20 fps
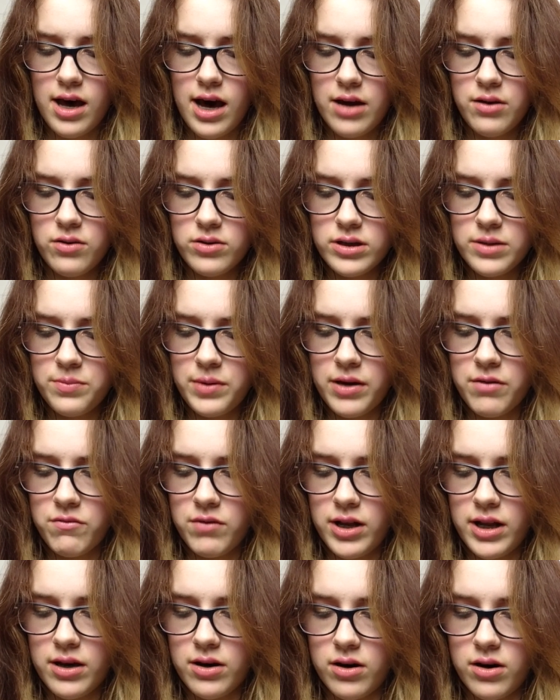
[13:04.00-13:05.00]
also being
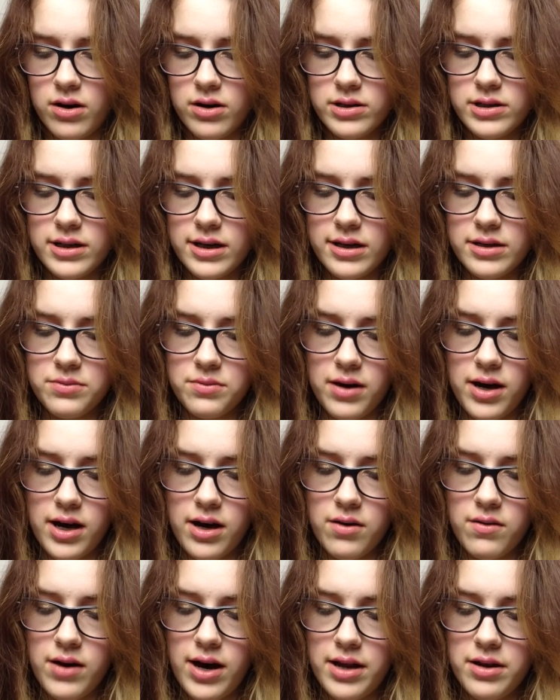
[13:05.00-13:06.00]
really hot as
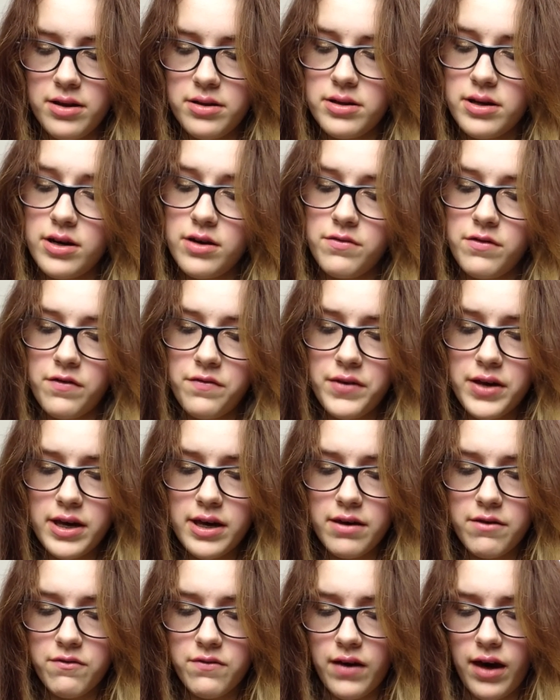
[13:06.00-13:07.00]
well, and
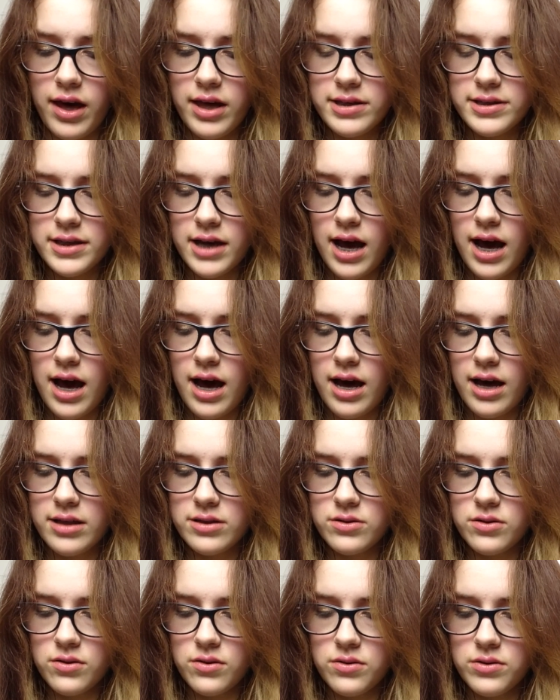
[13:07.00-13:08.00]
overthinking things, and
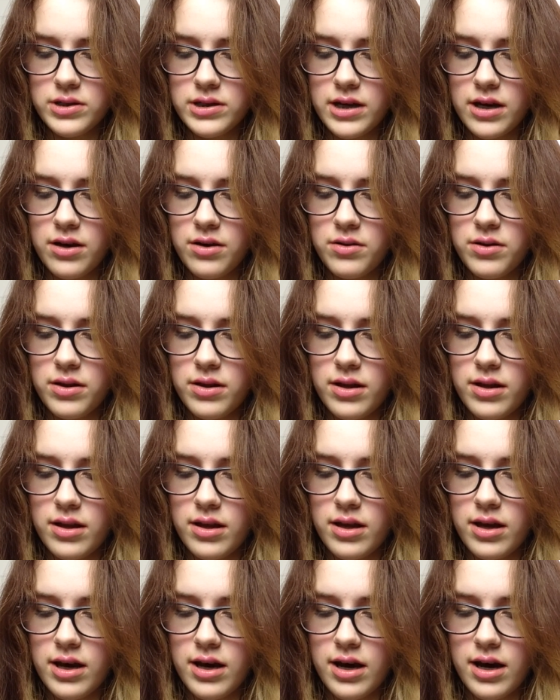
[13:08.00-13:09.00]
also
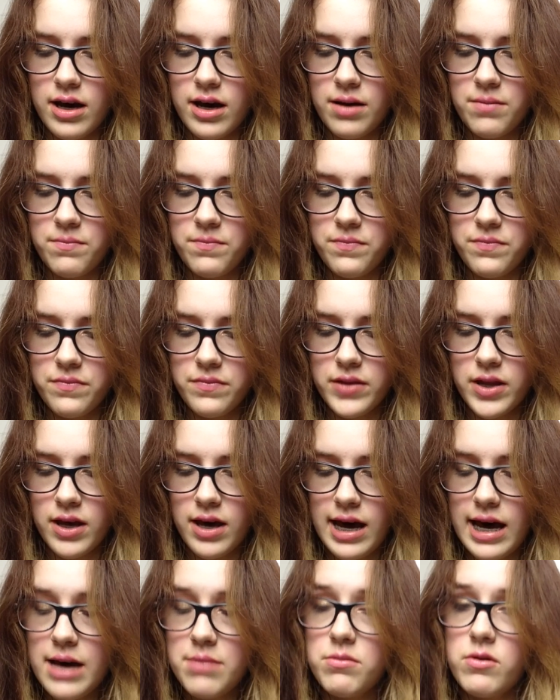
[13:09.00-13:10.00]

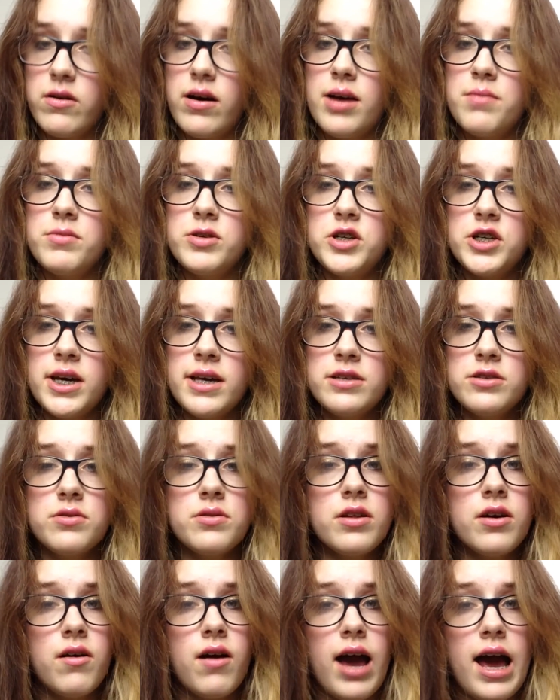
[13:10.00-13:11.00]
MRI machines,
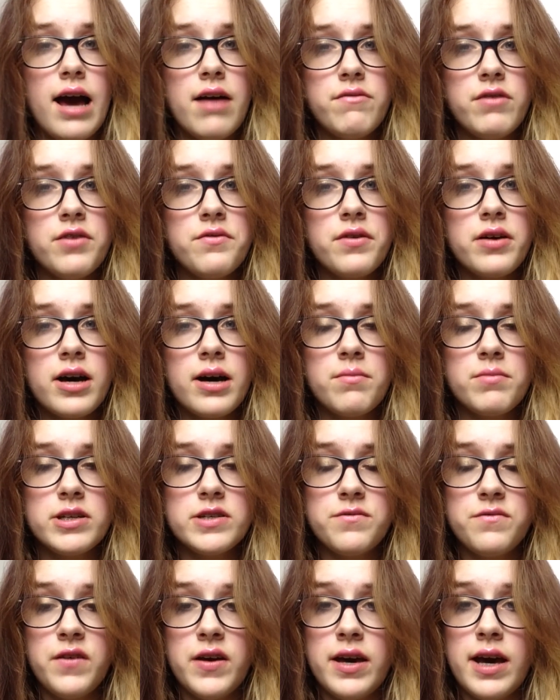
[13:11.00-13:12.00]
although I have overcome
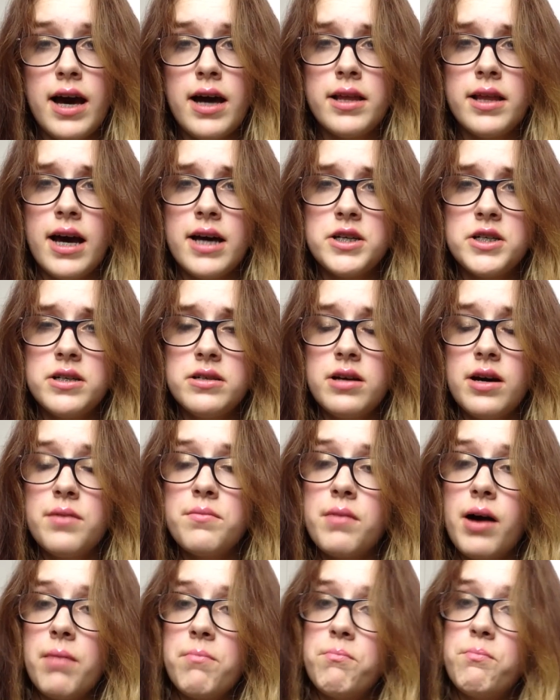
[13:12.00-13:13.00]
this fear and actually don't
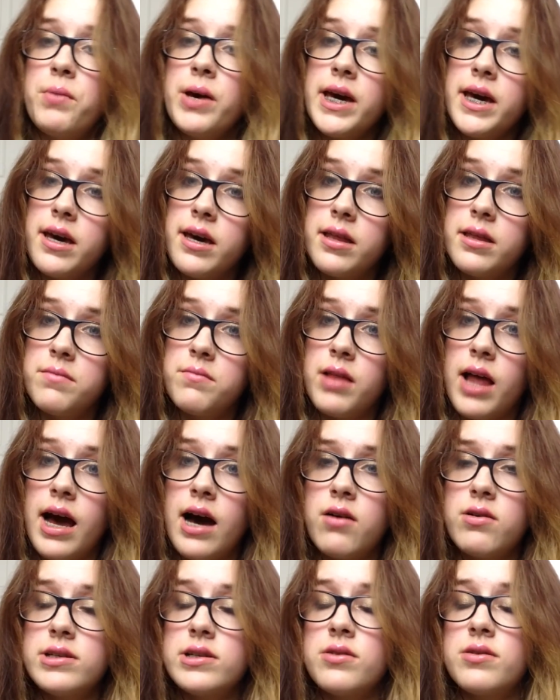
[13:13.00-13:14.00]
mind being in them
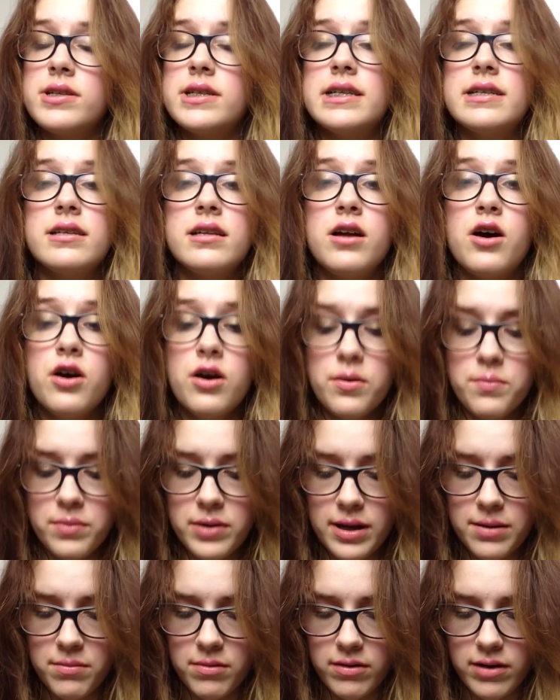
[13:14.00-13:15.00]
now as long as it's an open
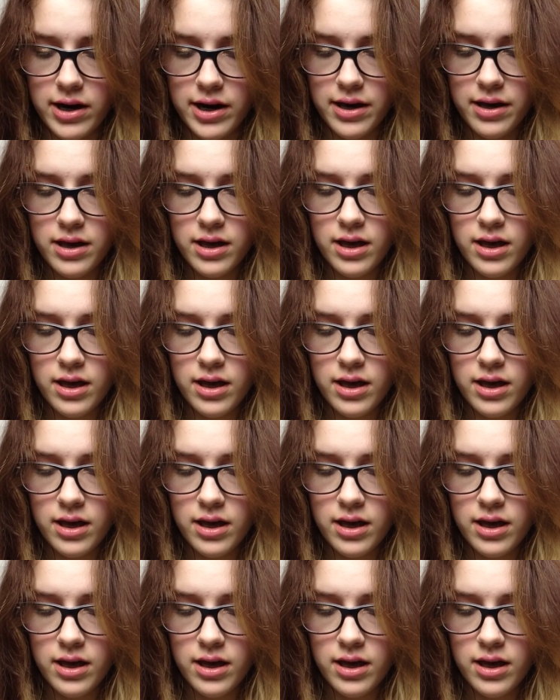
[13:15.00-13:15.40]
MRI.